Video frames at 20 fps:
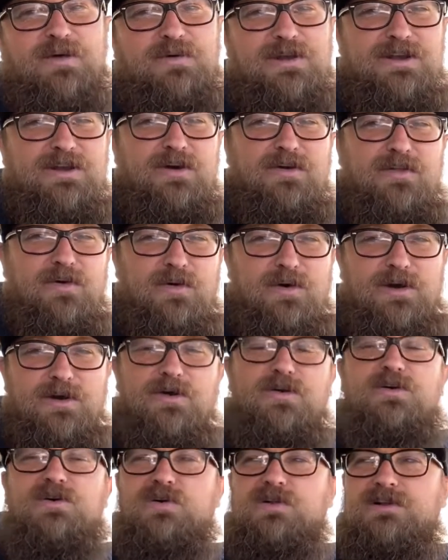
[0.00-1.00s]
We know the
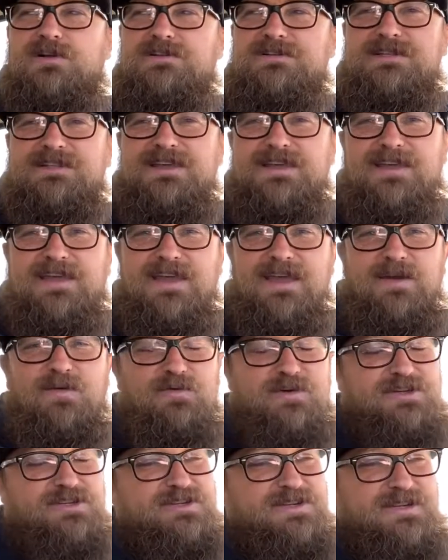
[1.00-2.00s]
oil cooler's leaking,
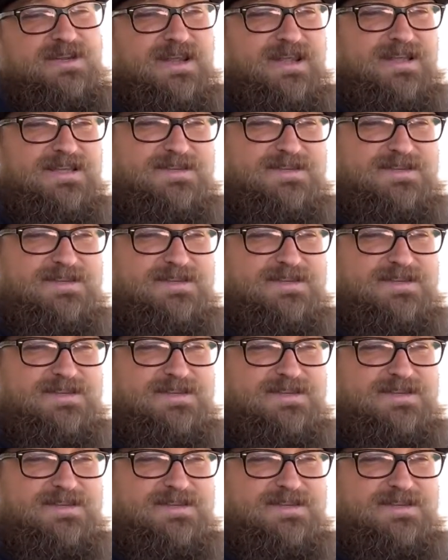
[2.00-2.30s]
which,